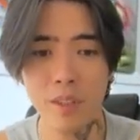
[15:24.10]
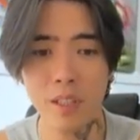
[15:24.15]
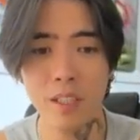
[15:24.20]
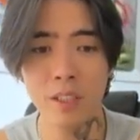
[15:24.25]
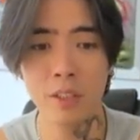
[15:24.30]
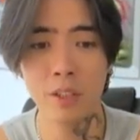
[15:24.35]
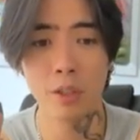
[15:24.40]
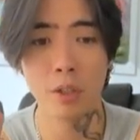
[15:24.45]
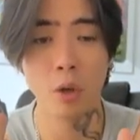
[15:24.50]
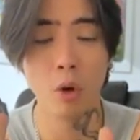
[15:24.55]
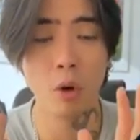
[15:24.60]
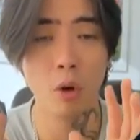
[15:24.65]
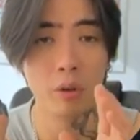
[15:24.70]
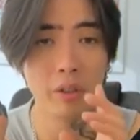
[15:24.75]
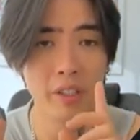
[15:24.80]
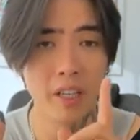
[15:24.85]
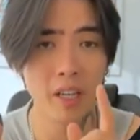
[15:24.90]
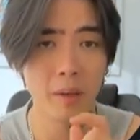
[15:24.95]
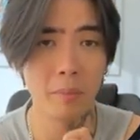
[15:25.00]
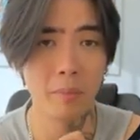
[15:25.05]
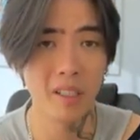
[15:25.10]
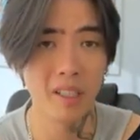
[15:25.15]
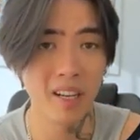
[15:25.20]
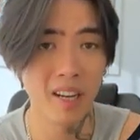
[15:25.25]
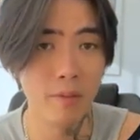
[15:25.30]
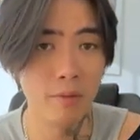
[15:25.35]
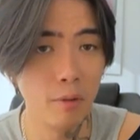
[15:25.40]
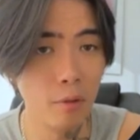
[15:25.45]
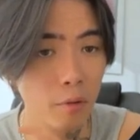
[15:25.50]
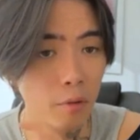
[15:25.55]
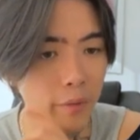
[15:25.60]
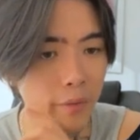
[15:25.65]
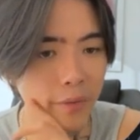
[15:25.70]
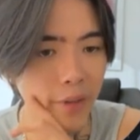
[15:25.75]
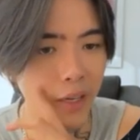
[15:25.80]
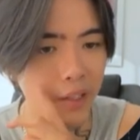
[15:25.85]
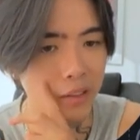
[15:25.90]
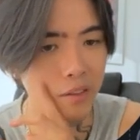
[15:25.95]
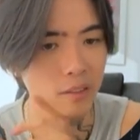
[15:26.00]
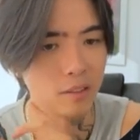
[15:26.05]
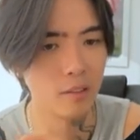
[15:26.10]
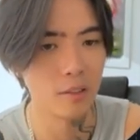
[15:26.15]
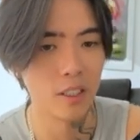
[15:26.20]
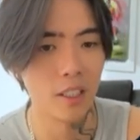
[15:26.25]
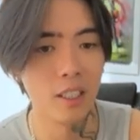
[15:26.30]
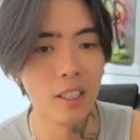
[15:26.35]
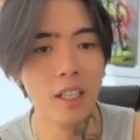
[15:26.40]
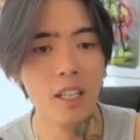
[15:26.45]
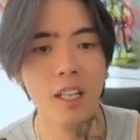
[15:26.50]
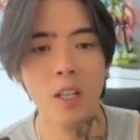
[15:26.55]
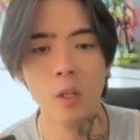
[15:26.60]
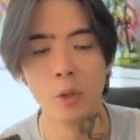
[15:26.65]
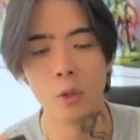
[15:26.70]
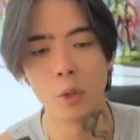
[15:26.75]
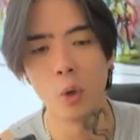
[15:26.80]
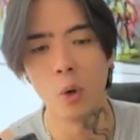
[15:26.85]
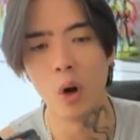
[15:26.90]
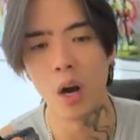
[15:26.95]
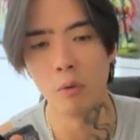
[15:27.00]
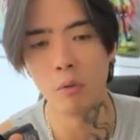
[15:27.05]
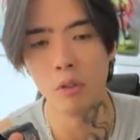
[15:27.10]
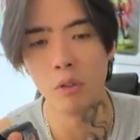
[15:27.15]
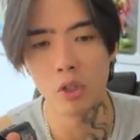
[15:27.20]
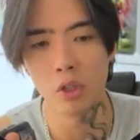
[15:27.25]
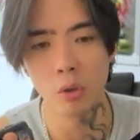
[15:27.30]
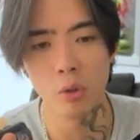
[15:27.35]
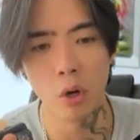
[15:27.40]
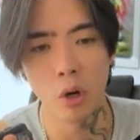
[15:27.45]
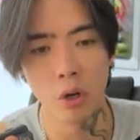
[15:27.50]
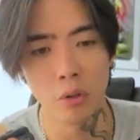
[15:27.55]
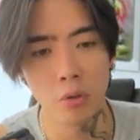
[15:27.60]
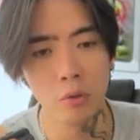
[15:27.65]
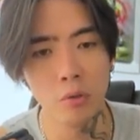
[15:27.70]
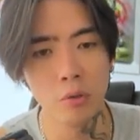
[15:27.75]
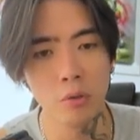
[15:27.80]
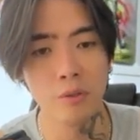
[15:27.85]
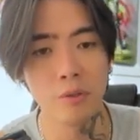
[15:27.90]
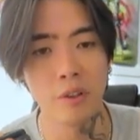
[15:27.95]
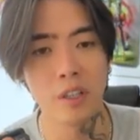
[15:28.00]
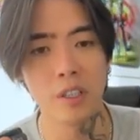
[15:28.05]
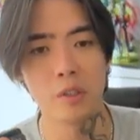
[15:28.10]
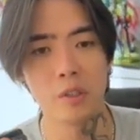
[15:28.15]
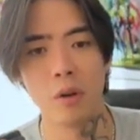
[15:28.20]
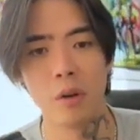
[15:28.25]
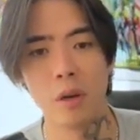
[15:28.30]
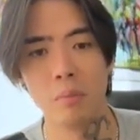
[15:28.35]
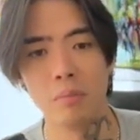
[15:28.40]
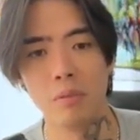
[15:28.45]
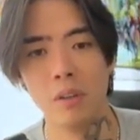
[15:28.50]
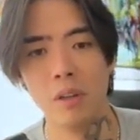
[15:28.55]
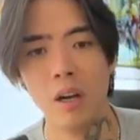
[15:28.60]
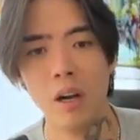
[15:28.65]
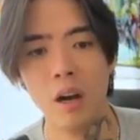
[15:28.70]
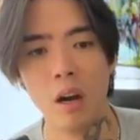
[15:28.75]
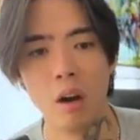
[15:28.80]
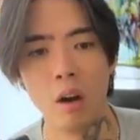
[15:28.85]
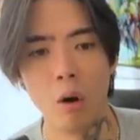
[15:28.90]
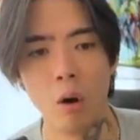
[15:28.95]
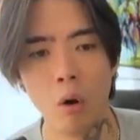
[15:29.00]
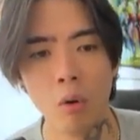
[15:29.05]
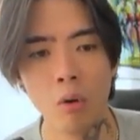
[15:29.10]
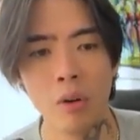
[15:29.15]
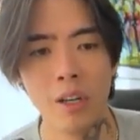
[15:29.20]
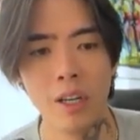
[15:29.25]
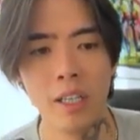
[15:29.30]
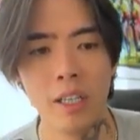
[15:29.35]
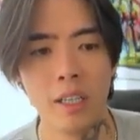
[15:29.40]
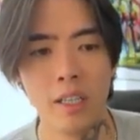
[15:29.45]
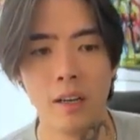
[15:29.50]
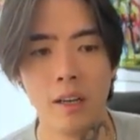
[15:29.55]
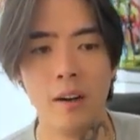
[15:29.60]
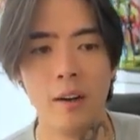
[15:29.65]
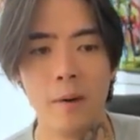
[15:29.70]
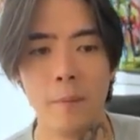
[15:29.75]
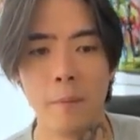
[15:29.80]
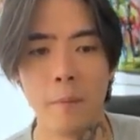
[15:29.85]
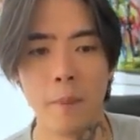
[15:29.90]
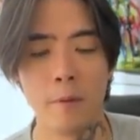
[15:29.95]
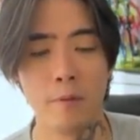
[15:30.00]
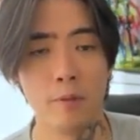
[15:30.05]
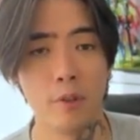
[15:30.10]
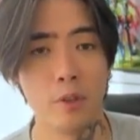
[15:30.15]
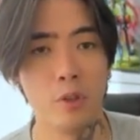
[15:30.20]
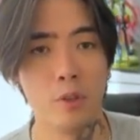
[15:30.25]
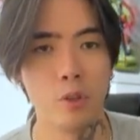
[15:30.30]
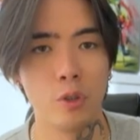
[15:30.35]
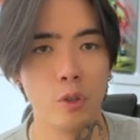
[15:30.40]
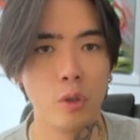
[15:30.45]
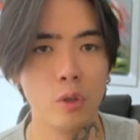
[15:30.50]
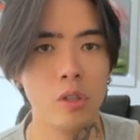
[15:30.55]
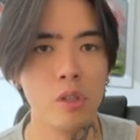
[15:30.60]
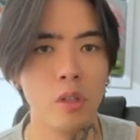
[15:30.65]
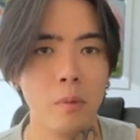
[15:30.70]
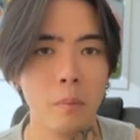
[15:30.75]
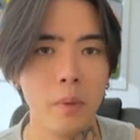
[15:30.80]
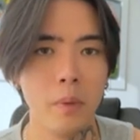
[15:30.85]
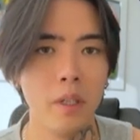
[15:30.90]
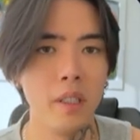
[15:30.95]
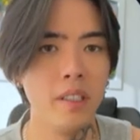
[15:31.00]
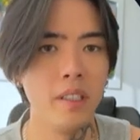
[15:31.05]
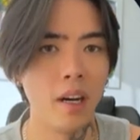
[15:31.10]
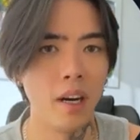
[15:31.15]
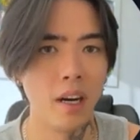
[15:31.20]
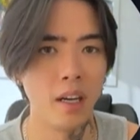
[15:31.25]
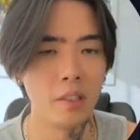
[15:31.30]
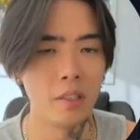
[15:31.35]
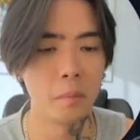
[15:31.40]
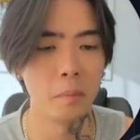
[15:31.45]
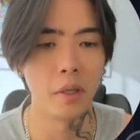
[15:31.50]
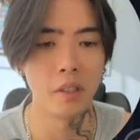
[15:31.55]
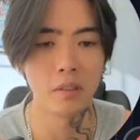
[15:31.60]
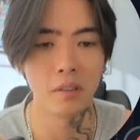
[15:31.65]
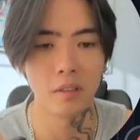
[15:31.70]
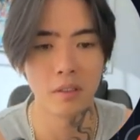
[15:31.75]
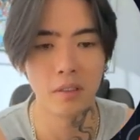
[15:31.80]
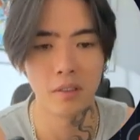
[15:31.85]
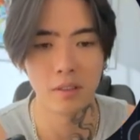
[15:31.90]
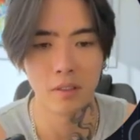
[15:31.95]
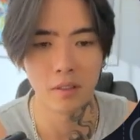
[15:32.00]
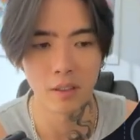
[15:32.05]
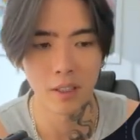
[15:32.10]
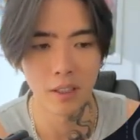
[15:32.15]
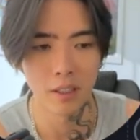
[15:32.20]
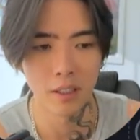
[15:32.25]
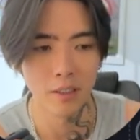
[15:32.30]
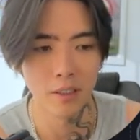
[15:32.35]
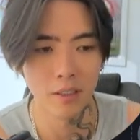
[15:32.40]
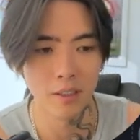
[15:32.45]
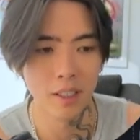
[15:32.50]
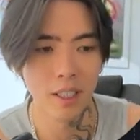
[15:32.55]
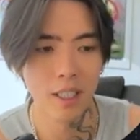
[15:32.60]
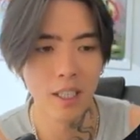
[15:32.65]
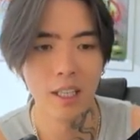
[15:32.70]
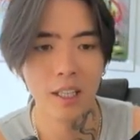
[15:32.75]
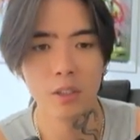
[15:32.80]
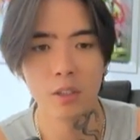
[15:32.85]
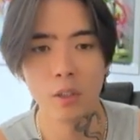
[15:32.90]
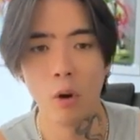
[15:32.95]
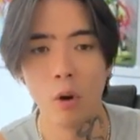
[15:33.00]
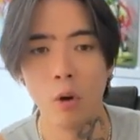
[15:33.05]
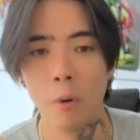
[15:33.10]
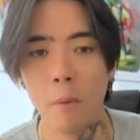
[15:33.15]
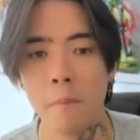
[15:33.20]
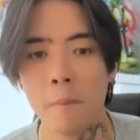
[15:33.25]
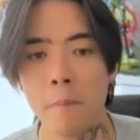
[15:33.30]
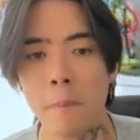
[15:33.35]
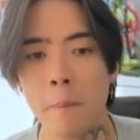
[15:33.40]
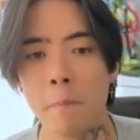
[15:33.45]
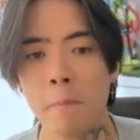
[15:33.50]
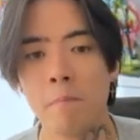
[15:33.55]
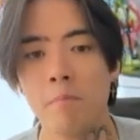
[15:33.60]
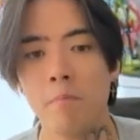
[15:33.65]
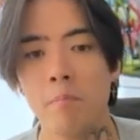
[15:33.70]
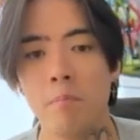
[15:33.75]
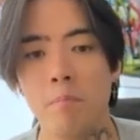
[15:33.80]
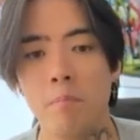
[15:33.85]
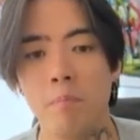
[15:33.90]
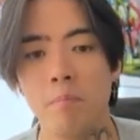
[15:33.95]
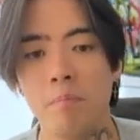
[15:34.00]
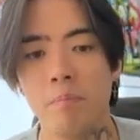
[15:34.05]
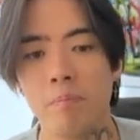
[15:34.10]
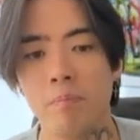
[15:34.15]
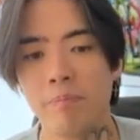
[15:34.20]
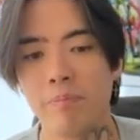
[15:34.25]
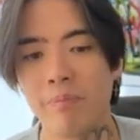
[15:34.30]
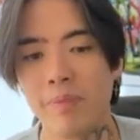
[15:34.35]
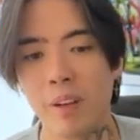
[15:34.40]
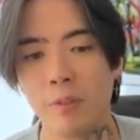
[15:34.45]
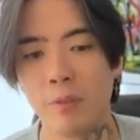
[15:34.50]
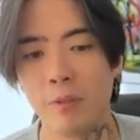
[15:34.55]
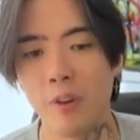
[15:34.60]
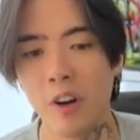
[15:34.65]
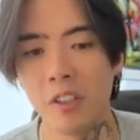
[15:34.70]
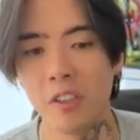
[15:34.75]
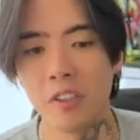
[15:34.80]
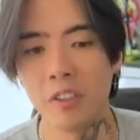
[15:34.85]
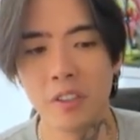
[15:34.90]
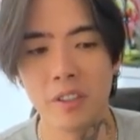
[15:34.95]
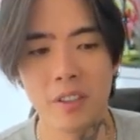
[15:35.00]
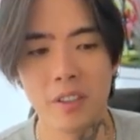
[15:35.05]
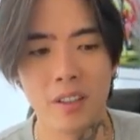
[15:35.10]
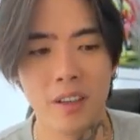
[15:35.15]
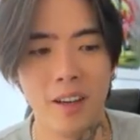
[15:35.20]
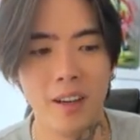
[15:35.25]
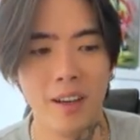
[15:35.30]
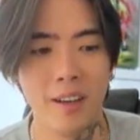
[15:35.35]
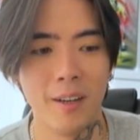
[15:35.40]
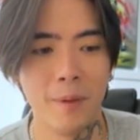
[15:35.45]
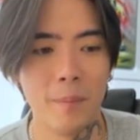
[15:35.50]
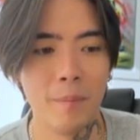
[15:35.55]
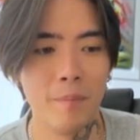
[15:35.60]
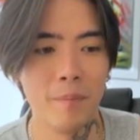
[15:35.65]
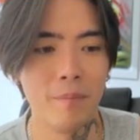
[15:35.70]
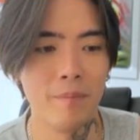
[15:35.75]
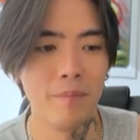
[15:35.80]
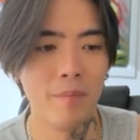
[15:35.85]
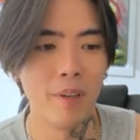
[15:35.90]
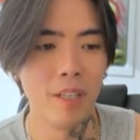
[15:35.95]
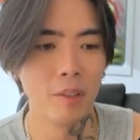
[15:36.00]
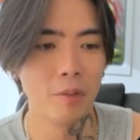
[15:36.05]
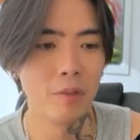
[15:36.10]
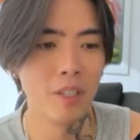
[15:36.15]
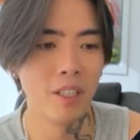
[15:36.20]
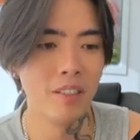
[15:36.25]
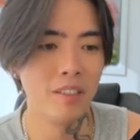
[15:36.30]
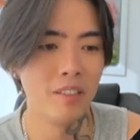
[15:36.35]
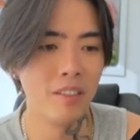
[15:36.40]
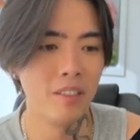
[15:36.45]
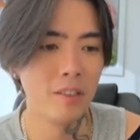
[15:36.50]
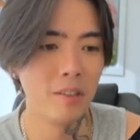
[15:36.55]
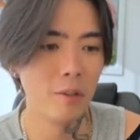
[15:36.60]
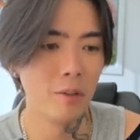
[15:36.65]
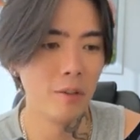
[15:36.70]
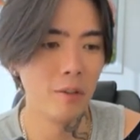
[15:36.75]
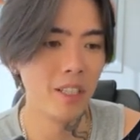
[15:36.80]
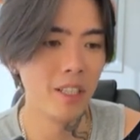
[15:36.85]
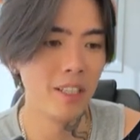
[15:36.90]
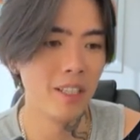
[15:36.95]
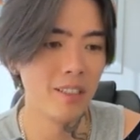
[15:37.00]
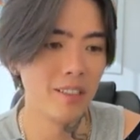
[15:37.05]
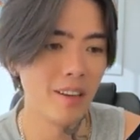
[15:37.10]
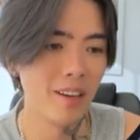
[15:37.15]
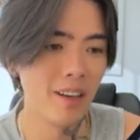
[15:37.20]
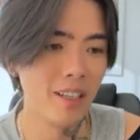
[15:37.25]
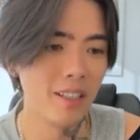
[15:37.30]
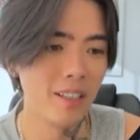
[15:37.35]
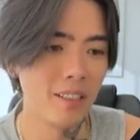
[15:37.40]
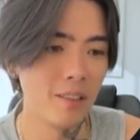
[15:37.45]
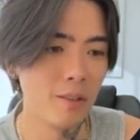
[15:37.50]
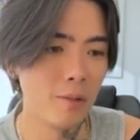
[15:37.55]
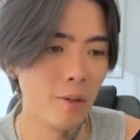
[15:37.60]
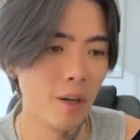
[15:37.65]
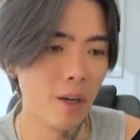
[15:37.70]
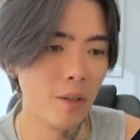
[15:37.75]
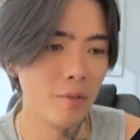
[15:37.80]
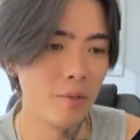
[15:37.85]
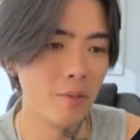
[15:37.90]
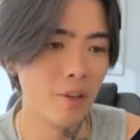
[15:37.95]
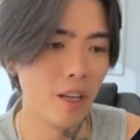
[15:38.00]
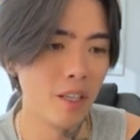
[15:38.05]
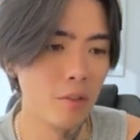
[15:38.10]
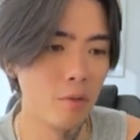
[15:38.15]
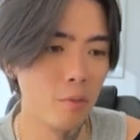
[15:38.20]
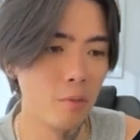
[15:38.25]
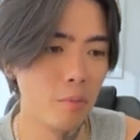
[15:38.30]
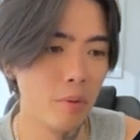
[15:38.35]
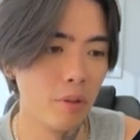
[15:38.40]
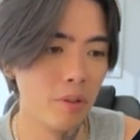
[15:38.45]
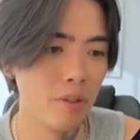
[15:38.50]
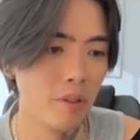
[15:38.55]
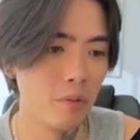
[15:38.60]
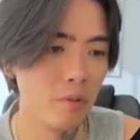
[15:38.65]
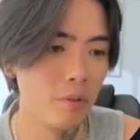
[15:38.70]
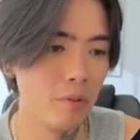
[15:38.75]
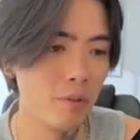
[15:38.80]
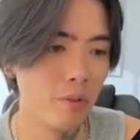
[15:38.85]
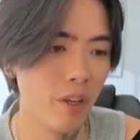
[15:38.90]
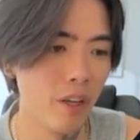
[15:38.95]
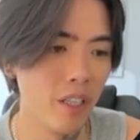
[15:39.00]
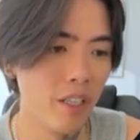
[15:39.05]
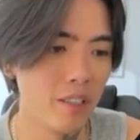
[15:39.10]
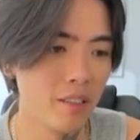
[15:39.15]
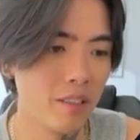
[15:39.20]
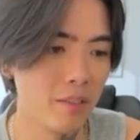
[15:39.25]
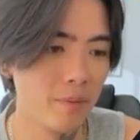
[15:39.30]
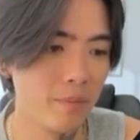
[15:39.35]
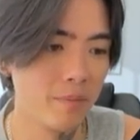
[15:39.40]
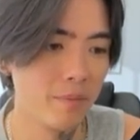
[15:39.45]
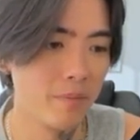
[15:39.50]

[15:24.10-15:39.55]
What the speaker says: So yeah, be careful with that, okay? So I will show you how to do face swap only for the social media aspect, okay? So first, as you can see, so here's like, you have like to put your new face.